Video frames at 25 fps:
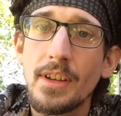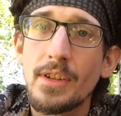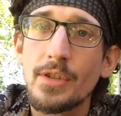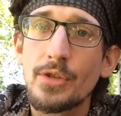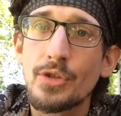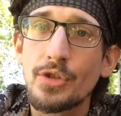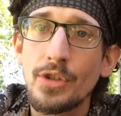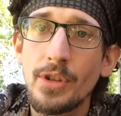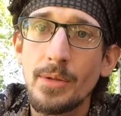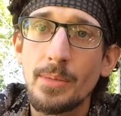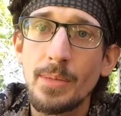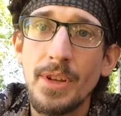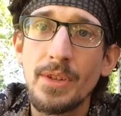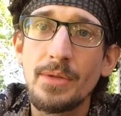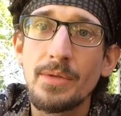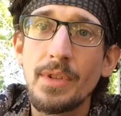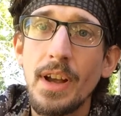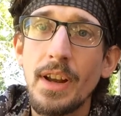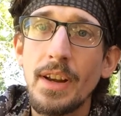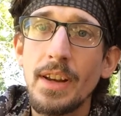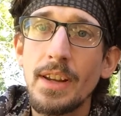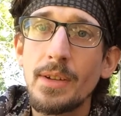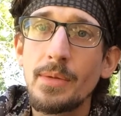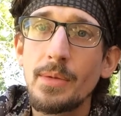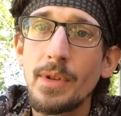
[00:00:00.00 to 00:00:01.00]
should be
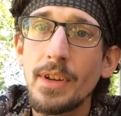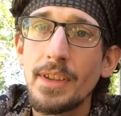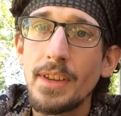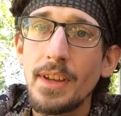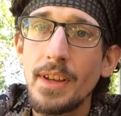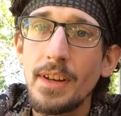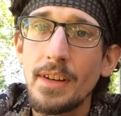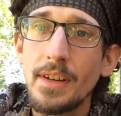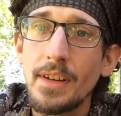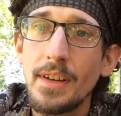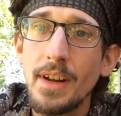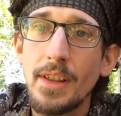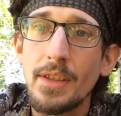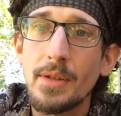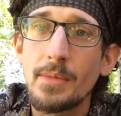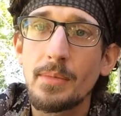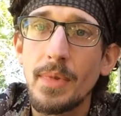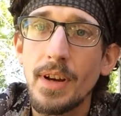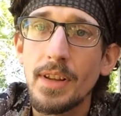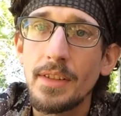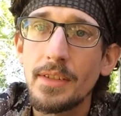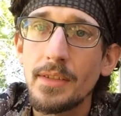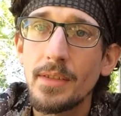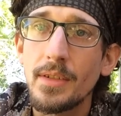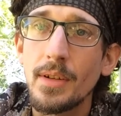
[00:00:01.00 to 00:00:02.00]
ready within another
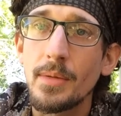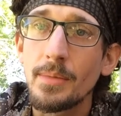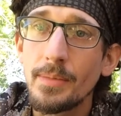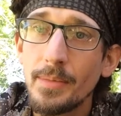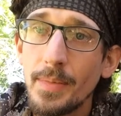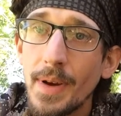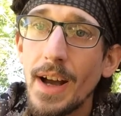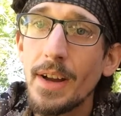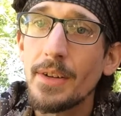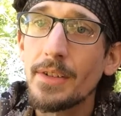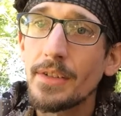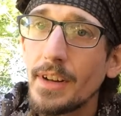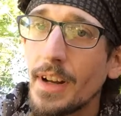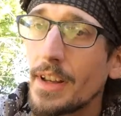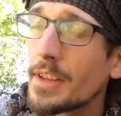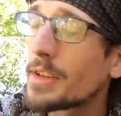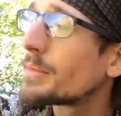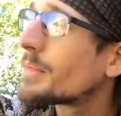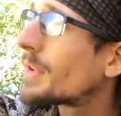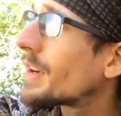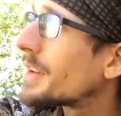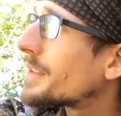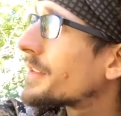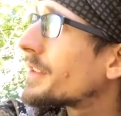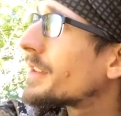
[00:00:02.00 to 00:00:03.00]
month, about another
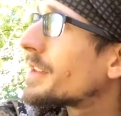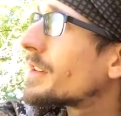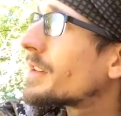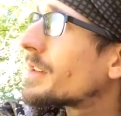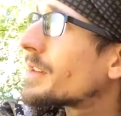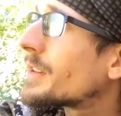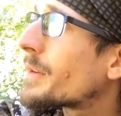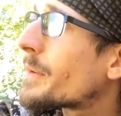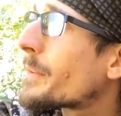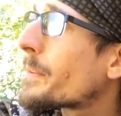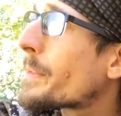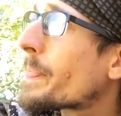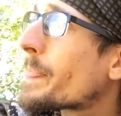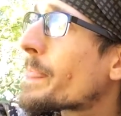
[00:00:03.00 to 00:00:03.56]
month here.